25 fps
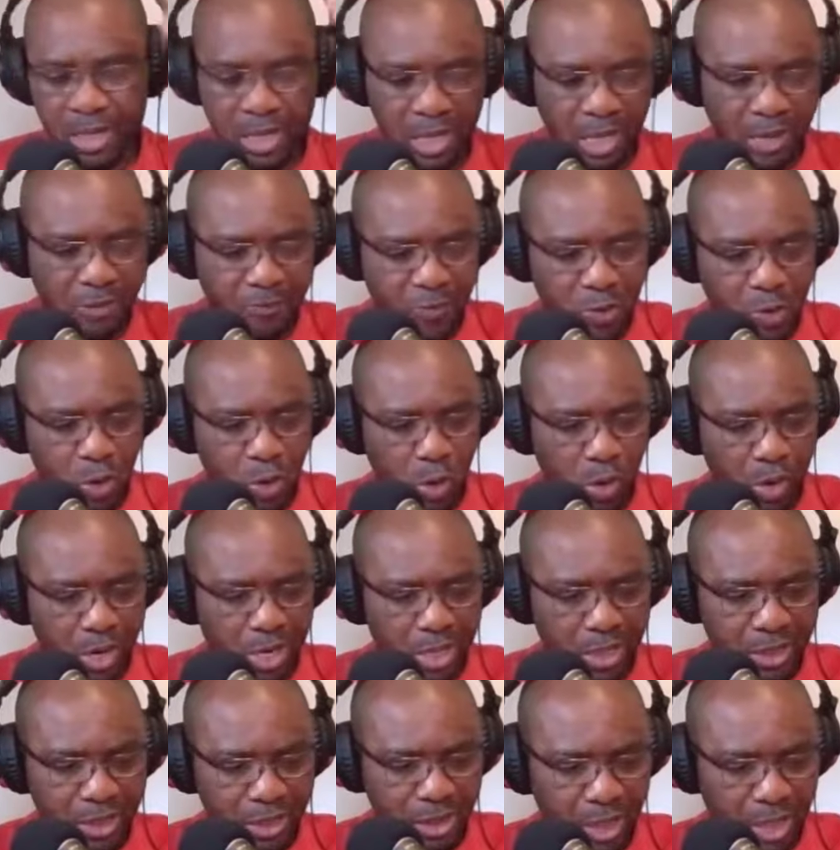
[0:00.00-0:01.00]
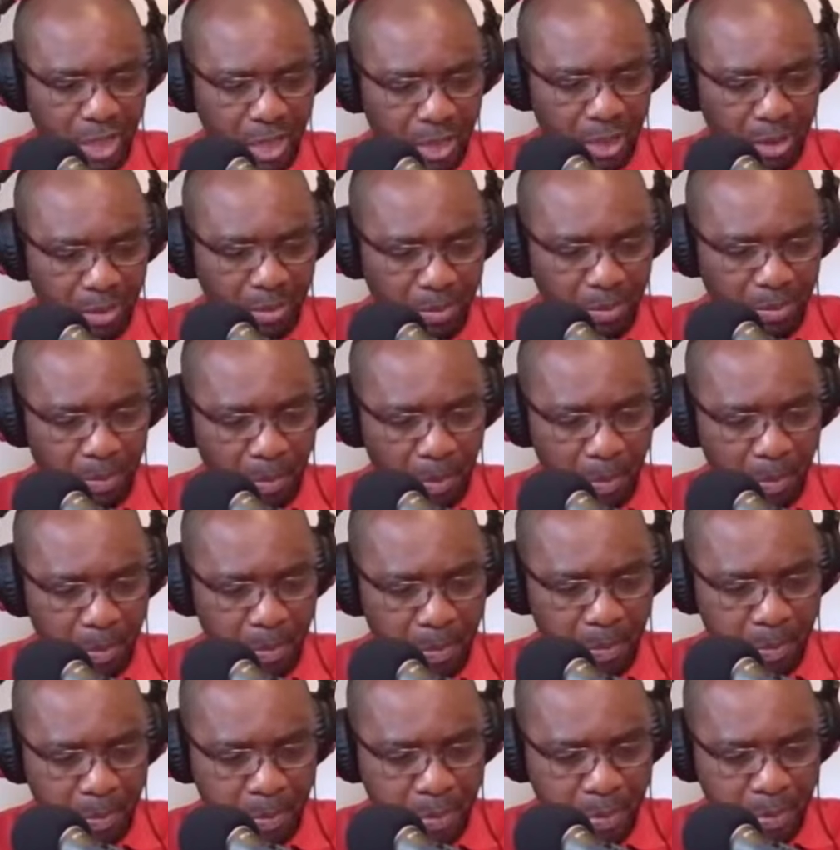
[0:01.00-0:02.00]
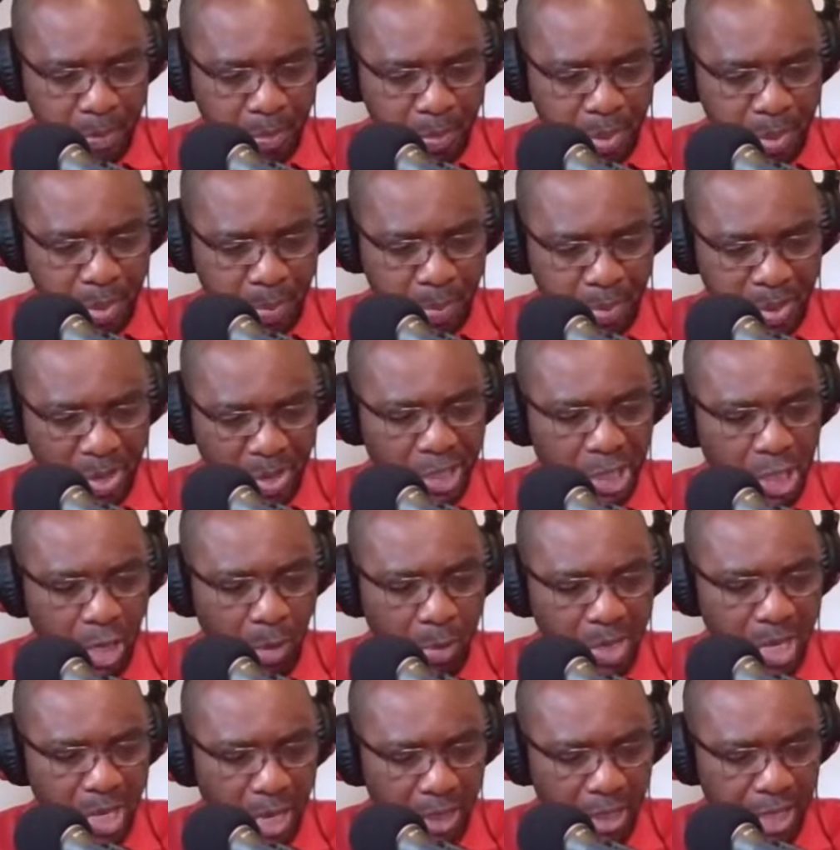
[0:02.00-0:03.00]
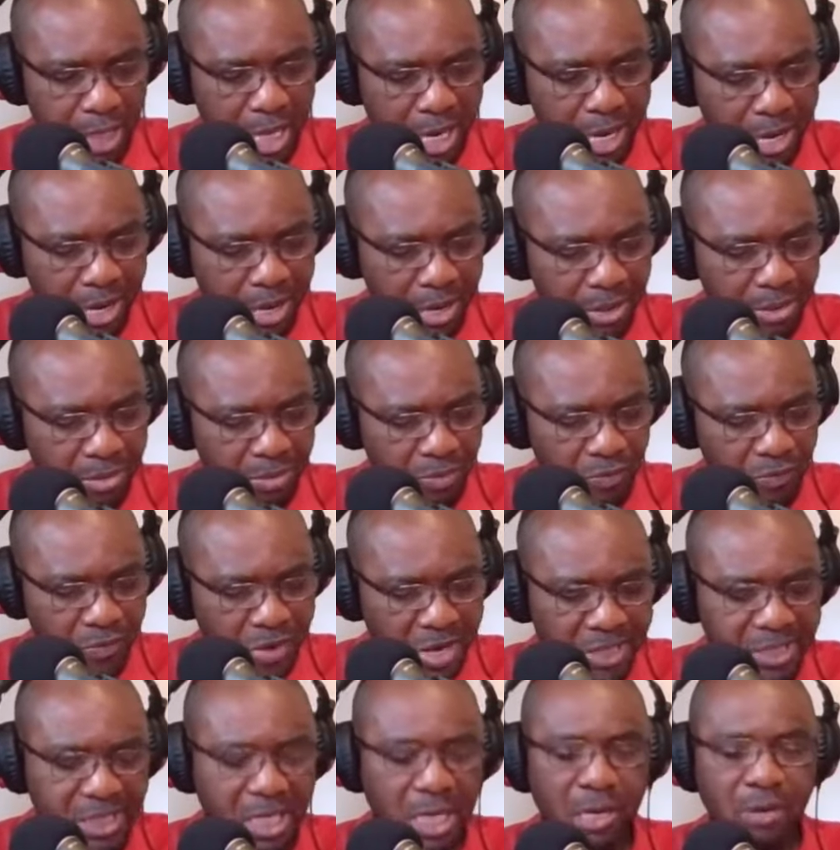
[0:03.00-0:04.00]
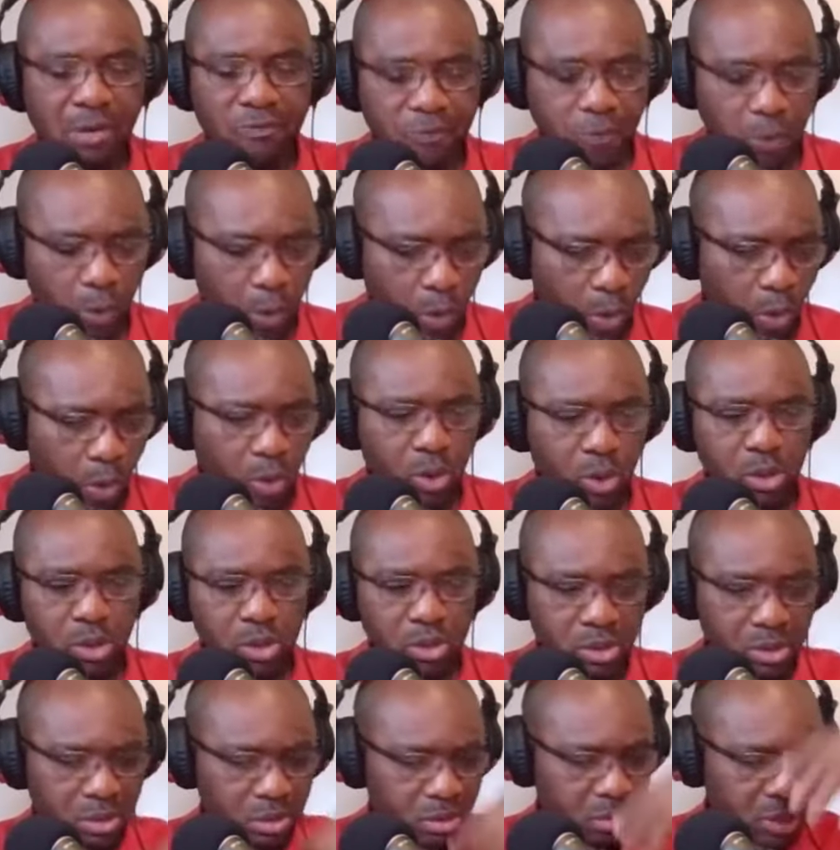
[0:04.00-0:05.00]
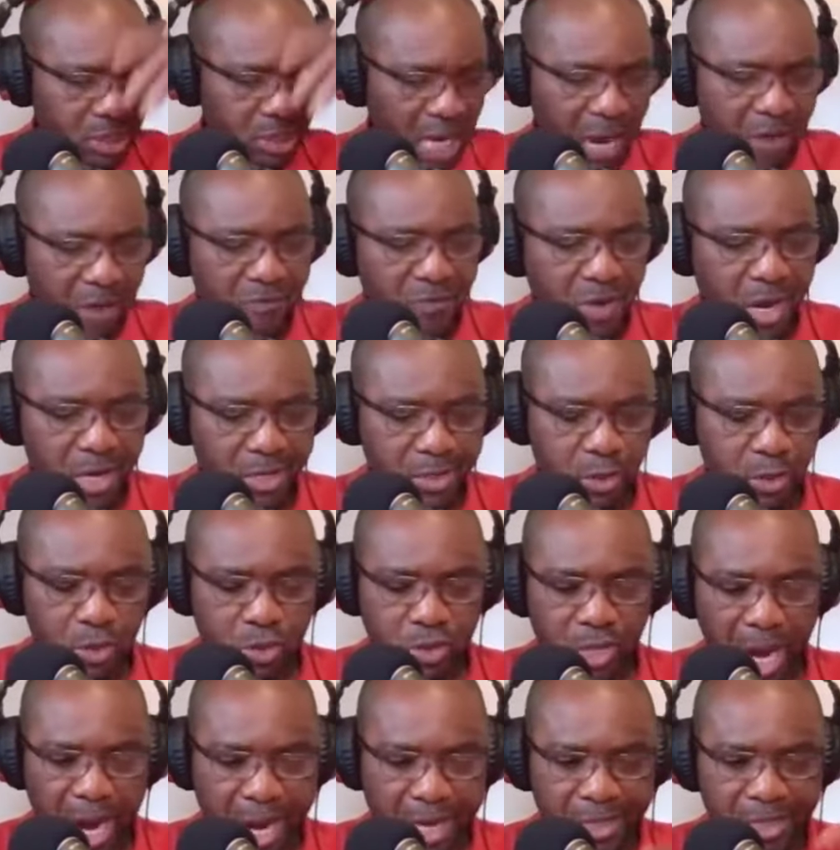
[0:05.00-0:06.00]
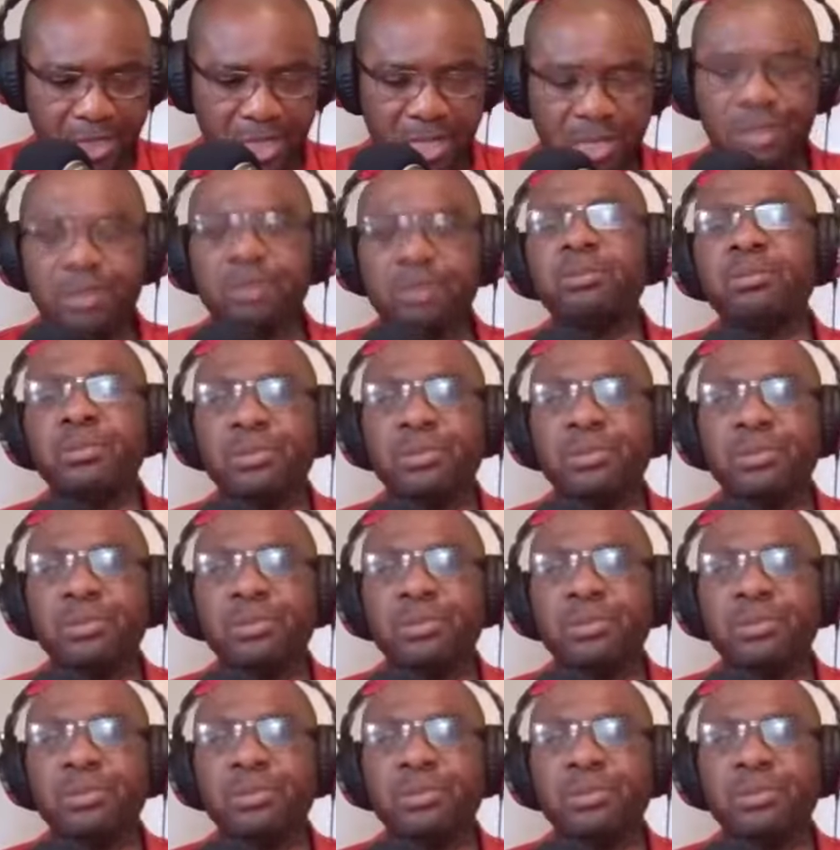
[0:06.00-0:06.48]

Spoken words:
even though it's predominantly written for diverse society